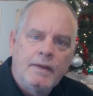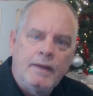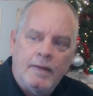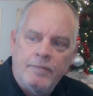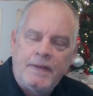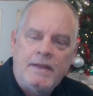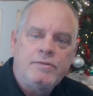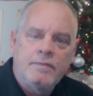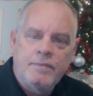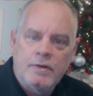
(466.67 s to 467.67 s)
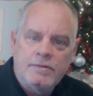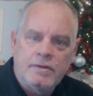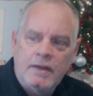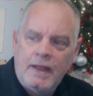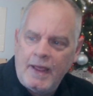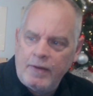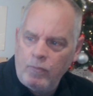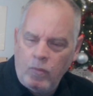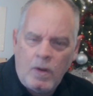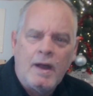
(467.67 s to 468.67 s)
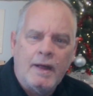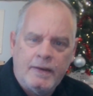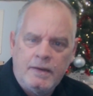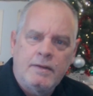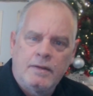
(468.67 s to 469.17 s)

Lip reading: and faced adversity and won